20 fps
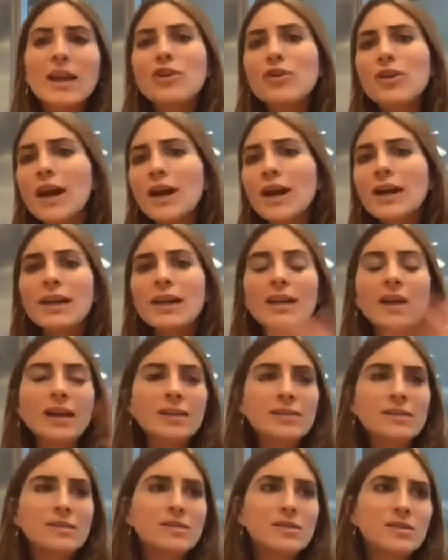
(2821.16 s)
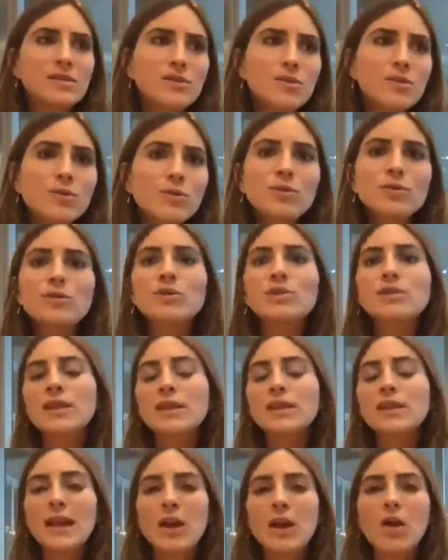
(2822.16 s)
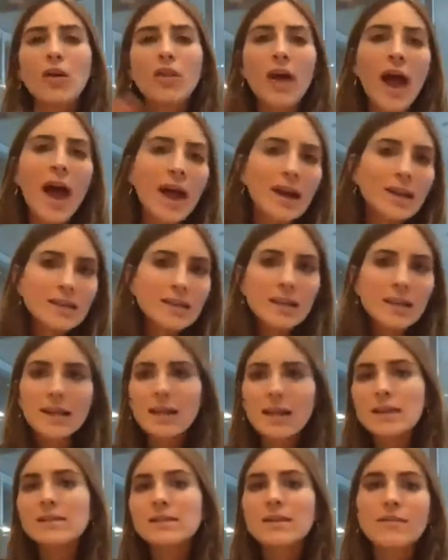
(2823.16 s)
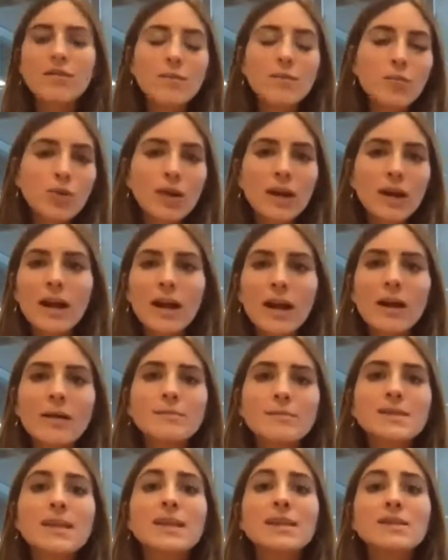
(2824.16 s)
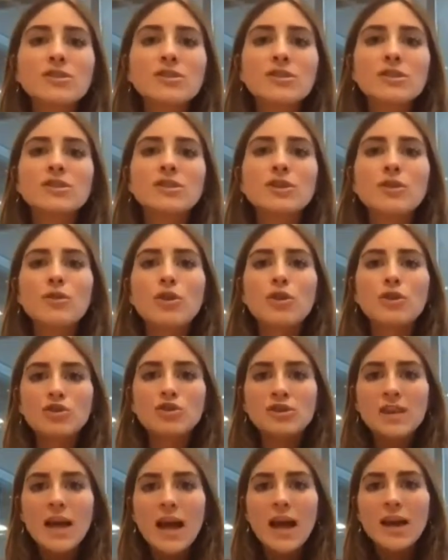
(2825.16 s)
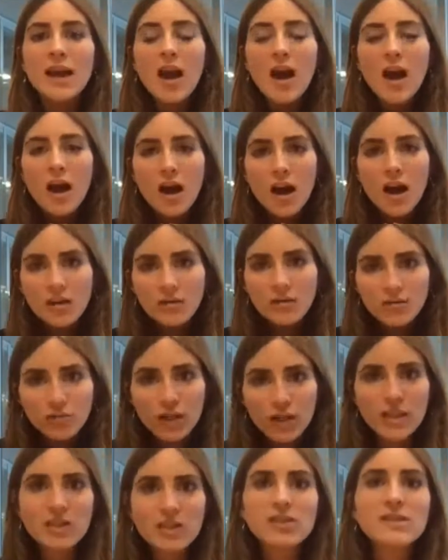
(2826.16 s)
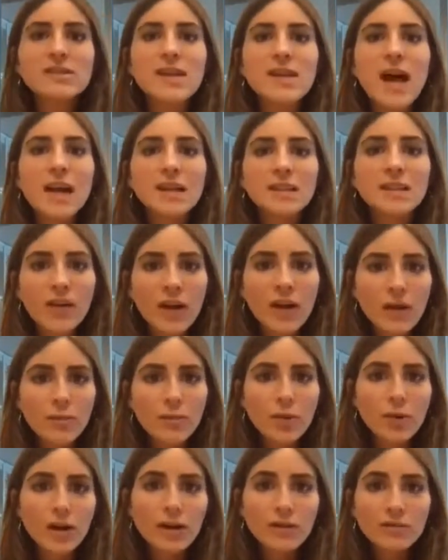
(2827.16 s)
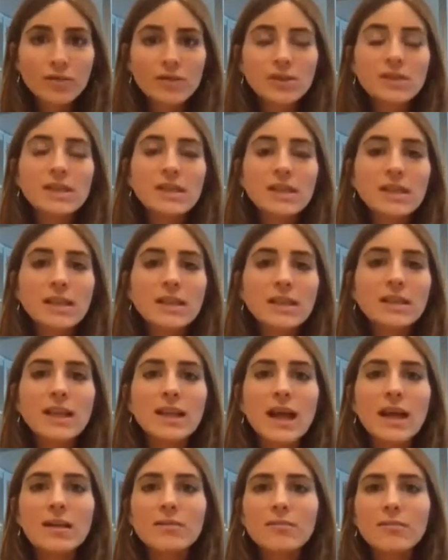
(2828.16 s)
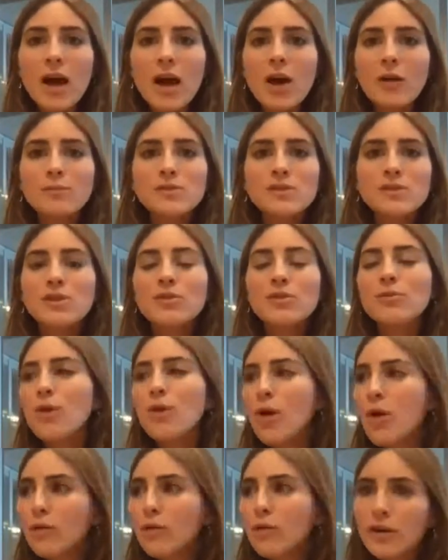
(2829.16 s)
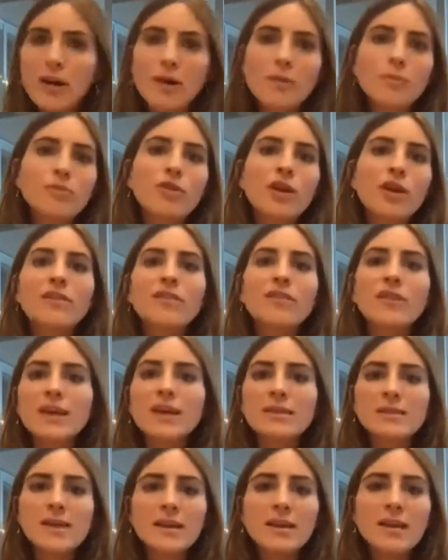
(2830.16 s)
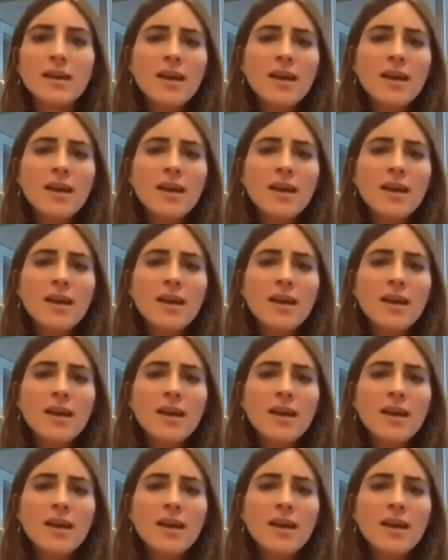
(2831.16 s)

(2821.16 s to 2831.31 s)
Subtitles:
you got to get kids to school and all the hecticness of the morning comes in. It's good to know that you just had a really just satisfying morning routine that helps you overcome cravings and